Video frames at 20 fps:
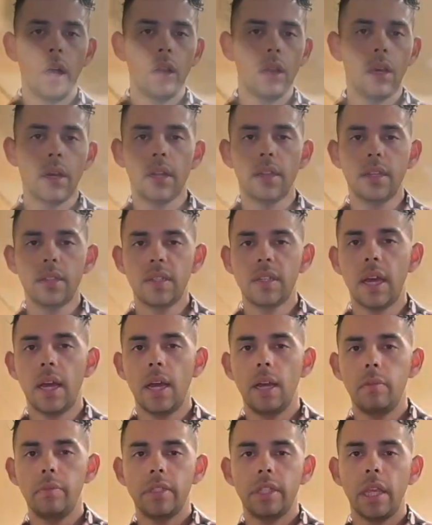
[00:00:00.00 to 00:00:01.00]
A lot of the
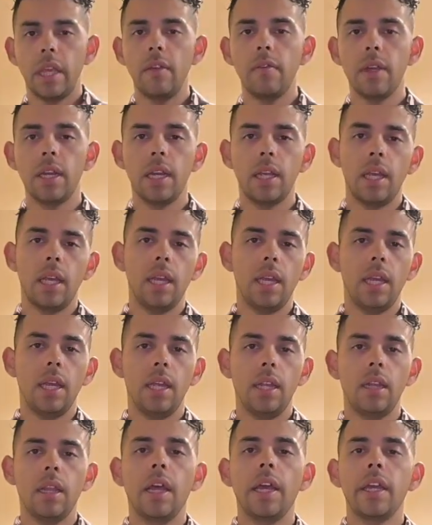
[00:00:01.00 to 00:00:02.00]
times, even
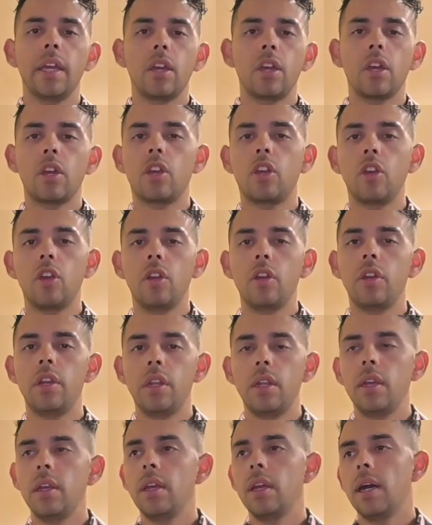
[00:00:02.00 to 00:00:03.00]
in like good,
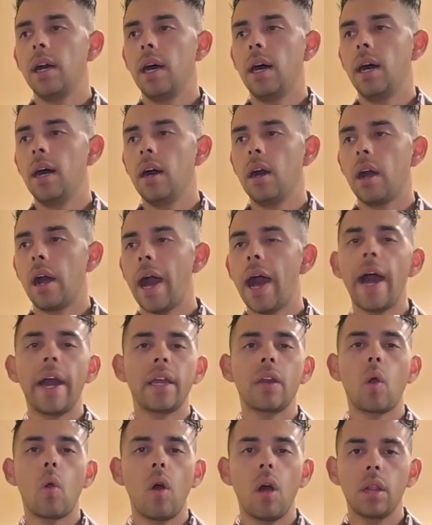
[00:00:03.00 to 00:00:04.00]
uh, high
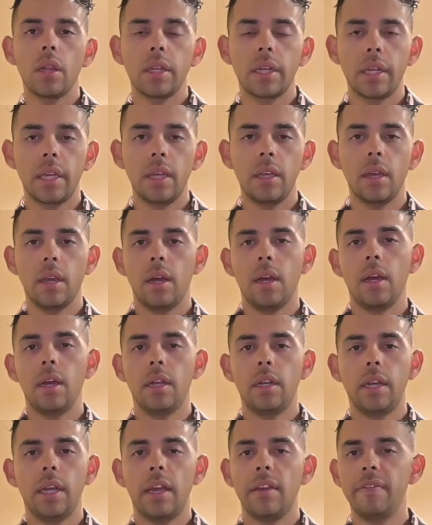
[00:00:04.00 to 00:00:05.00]
quality uh,
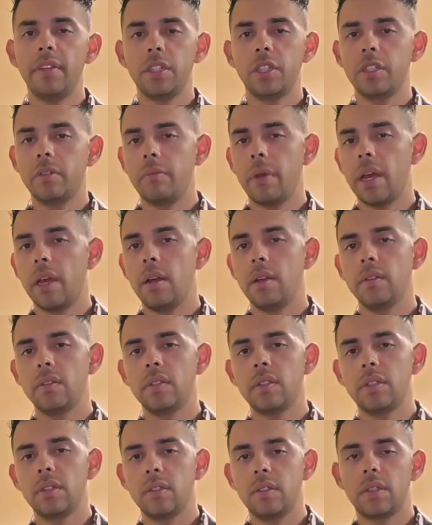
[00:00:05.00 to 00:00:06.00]
night vision
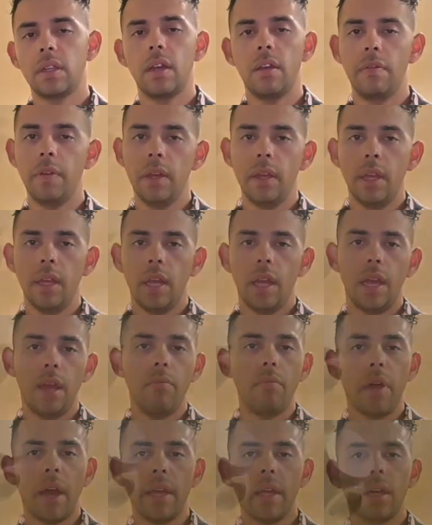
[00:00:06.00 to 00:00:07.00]
mounts and stuff, it
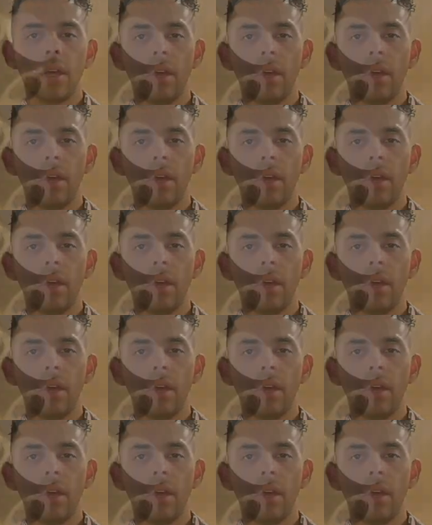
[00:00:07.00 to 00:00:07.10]
might